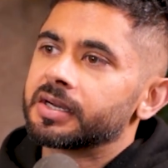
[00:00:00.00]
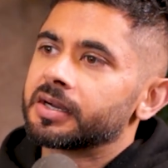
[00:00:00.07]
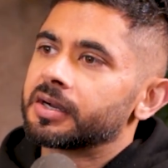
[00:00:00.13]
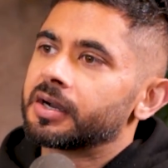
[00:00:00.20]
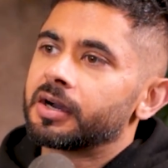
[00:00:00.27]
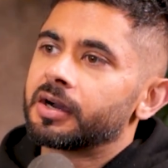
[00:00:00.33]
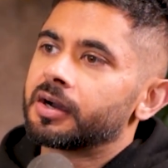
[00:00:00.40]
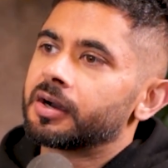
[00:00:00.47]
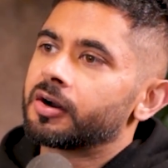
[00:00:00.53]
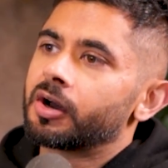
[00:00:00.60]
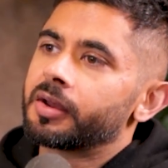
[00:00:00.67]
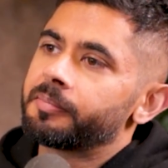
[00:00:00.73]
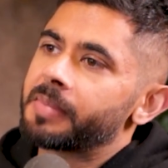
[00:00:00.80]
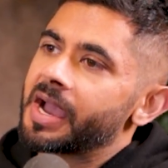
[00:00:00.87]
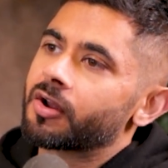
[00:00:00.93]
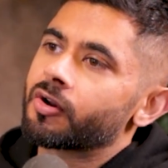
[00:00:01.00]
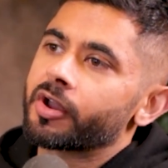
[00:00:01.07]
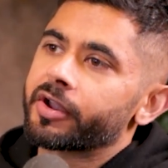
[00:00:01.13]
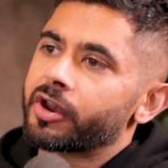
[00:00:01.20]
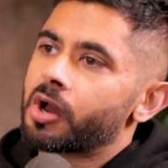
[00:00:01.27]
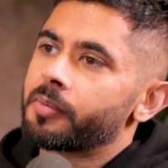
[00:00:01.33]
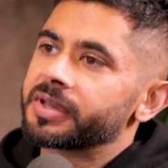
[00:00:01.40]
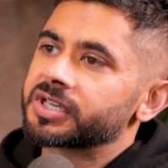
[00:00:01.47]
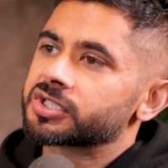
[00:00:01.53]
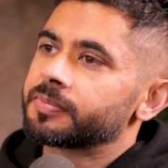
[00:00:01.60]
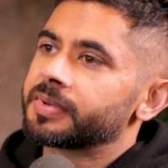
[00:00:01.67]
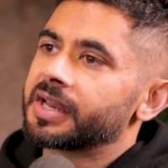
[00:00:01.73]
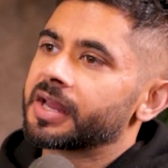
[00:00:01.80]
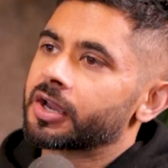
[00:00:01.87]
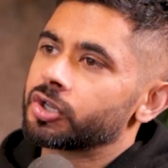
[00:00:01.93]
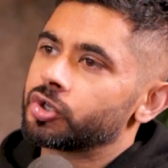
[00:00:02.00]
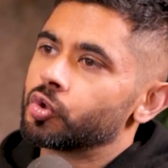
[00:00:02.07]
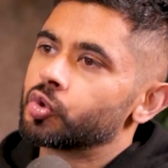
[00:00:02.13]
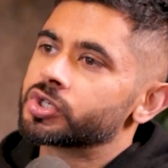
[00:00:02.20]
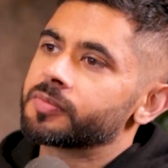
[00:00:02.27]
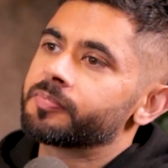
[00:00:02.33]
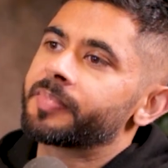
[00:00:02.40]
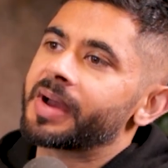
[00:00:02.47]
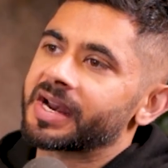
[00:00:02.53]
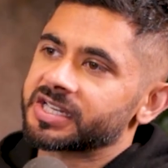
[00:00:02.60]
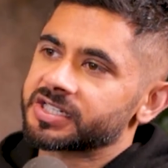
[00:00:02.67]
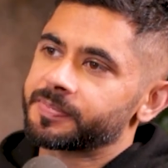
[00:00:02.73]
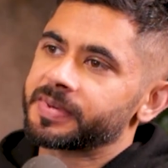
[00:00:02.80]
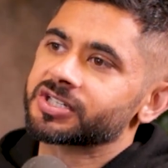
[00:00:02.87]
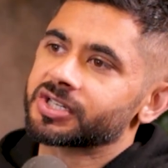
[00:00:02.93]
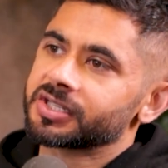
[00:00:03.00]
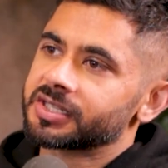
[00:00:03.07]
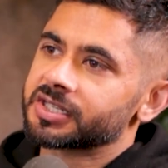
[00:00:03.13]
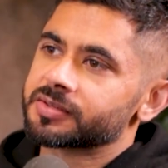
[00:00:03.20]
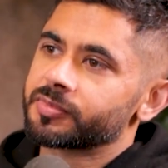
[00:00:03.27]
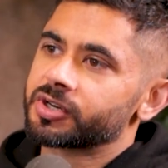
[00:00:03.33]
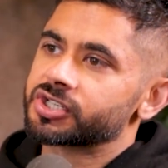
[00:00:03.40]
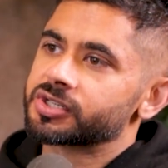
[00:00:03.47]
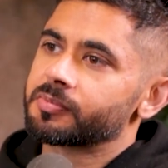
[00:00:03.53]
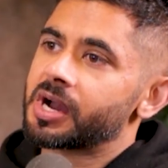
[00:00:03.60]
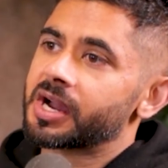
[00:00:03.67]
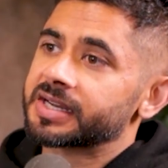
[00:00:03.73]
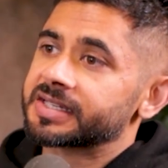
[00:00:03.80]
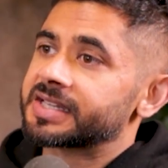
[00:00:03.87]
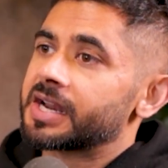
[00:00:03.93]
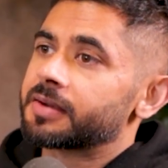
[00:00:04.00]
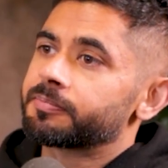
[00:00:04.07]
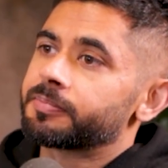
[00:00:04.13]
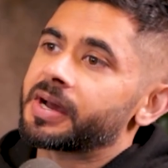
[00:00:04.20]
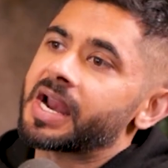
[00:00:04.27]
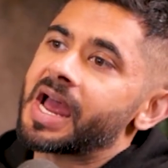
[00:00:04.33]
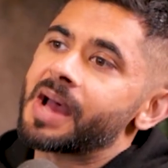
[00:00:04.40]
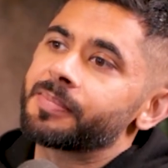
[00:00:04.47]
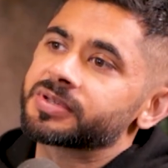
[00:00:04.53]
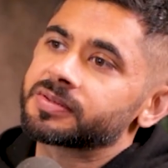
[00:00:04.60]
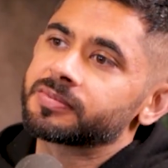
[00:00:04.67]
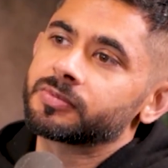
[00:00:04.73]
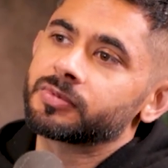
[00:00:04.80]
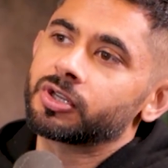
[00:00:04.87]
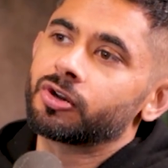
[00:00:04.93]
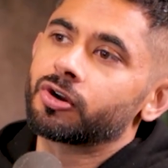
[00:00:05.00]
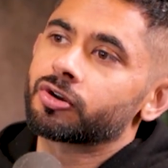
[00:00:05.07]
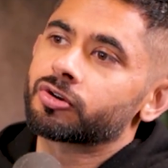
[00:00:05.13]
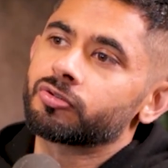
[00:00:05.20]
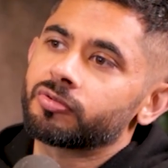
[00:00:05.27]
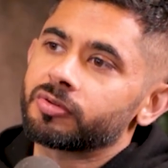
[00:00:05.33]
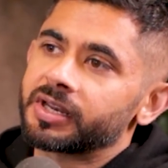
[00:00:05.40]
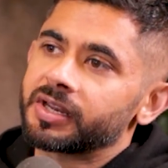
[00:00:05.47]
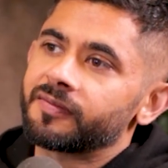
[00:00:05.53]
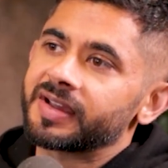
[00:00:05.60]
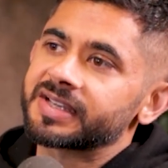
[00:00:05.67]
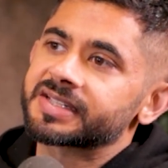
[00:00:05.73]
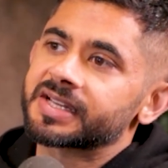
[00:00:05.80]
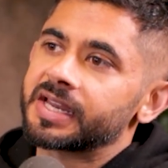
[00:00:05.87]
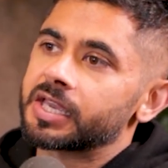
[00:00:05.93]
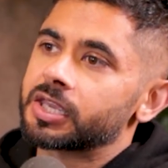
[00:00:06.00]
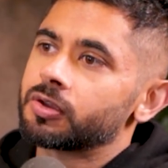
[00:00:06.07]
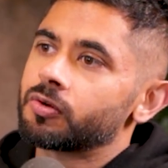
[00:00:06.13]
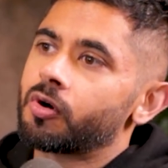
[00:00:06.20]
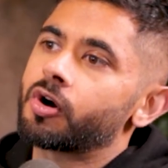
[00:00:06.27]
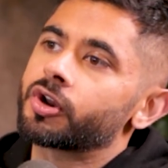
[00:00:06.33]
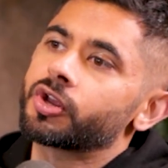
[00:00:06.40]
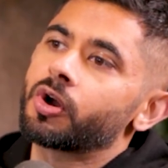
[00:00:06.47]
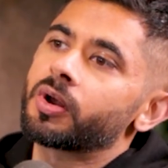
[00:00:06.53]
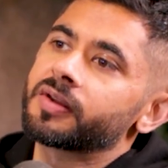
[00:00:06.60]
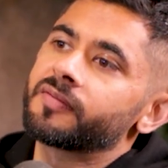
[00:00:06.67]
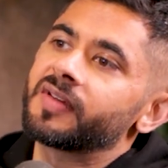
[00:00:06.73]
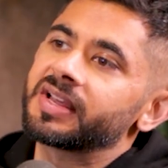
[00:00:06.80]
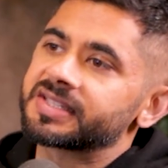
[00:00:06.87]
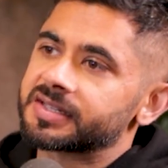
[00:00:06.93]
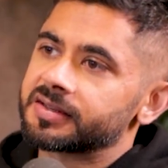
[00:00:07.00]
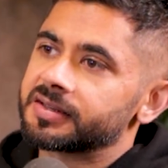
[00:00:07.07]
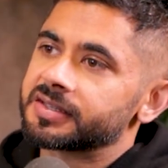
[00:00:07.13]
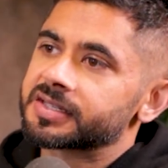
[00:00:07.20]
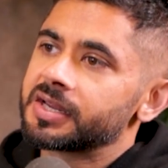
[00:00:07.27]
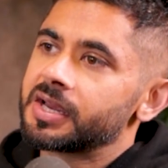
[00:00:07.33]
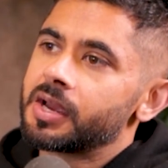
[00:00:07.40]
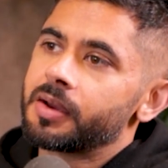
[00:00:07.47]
and macroeconomics to be a huge impact, especially in these emerging markets, that perhaps, to an investor like you or your investors